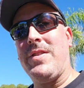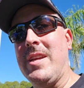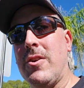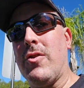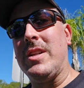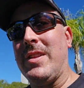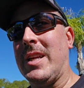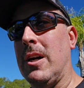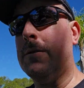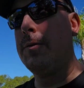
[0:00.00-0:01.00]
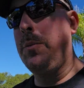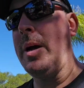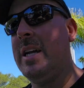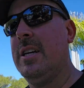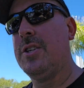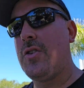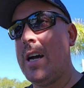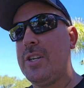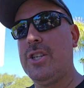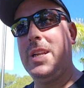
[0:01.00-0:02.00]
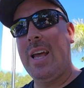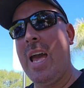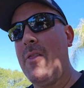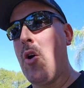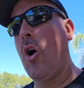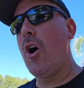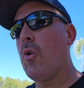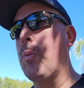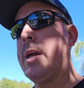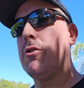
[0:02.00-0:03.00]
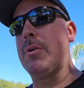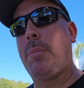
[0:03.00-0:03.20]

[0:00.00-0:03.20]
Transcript: Theater into the Kung Fu Panda attraction, and there are weird